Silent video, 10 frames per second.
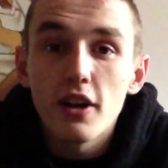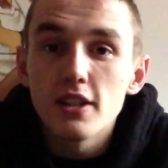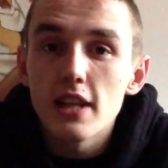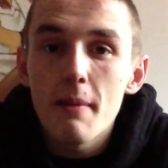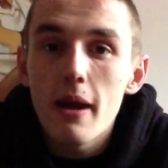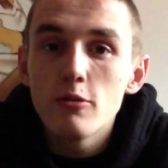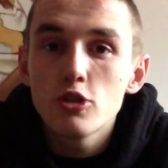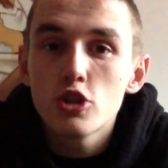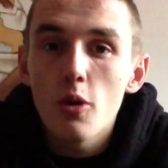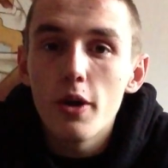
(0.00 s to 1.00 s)
forgot his name. It
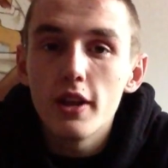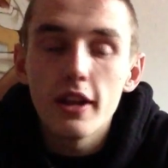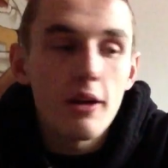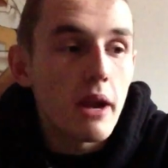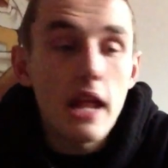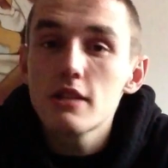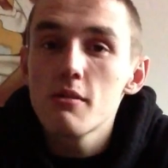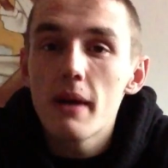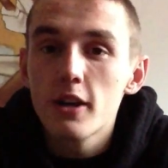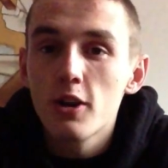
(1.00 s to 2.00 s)
was so early. I went into
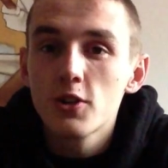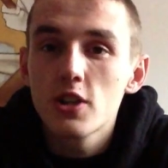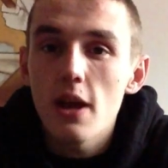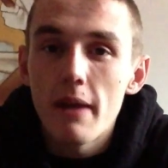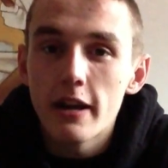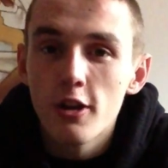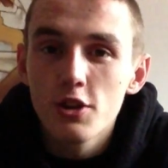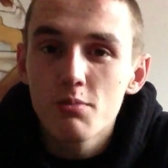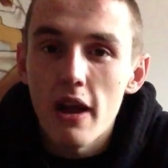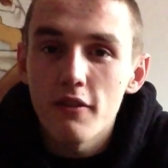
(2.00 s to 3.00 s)
a McDonald's to get a
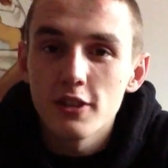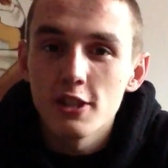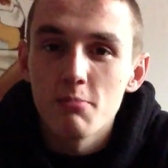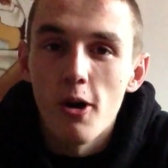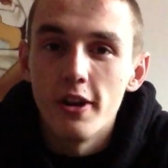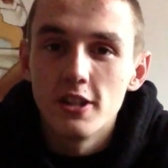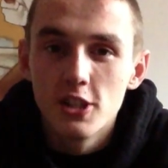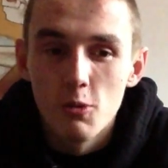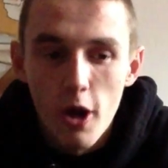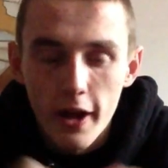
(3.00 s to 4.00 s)
McDonald's breakfast this morning
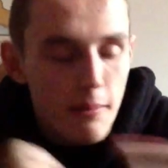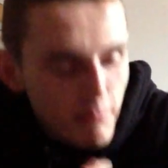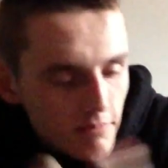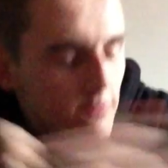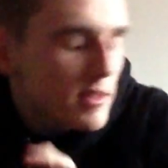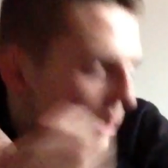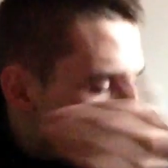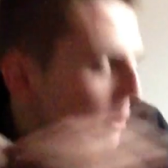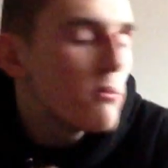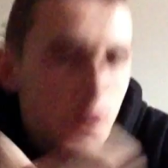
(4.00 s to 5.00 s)
to
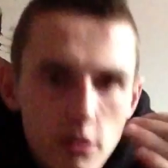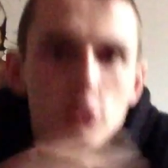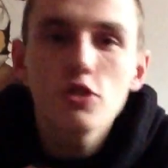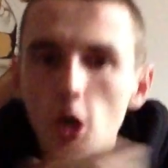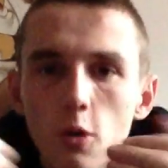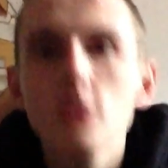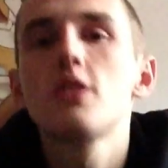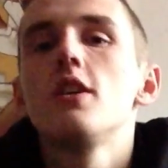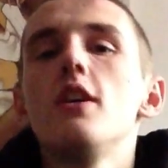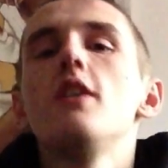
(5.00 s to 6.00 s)
get pumped and
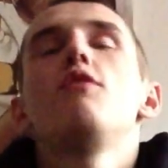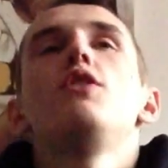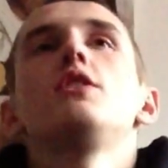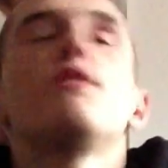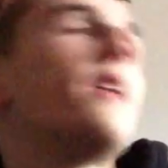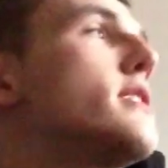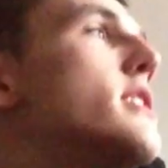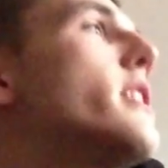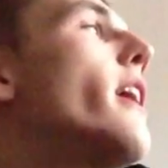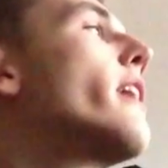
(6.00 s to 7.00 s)
stoked for this event
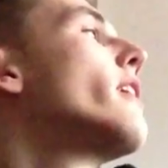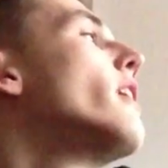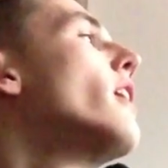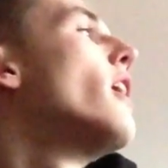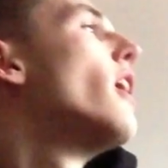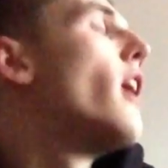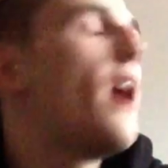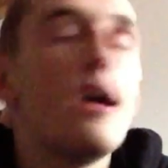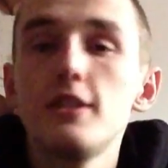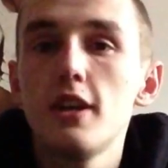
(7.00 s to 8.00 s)
today.
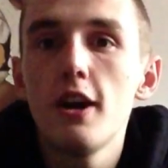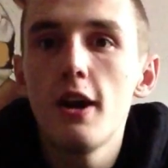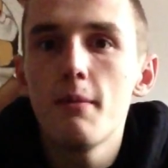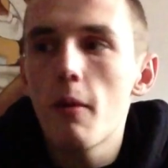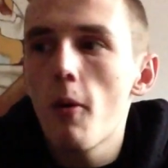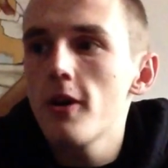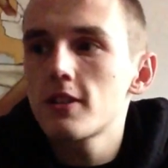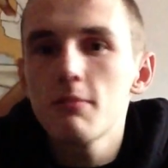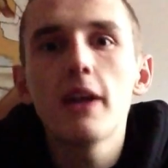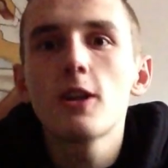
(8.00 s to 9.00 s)
And I
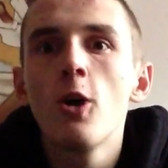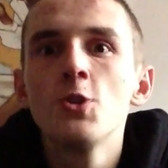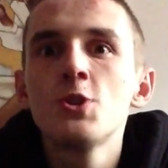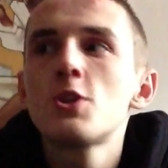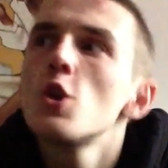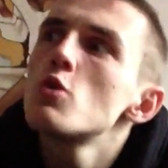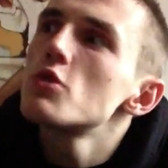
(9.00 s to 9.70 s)
walked in McDonald's and this dude